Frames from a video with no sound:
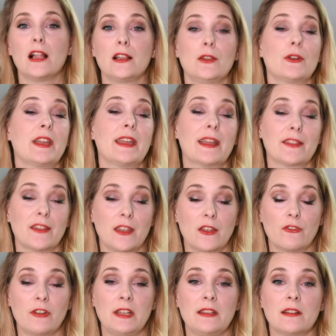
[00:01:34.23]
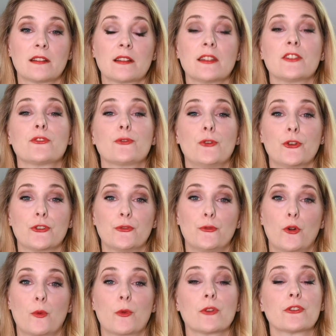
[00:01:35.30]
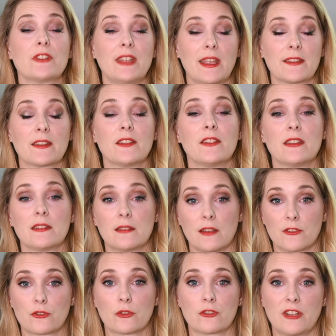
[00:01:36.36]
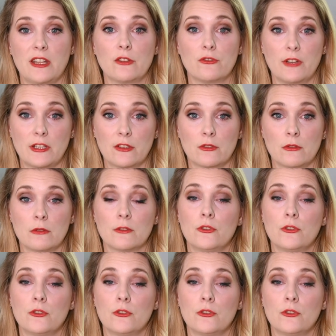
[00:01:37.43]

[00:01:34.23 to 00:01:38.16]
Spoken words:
Looking at the ingredient list, first and foremost, yes, this does contain retinol.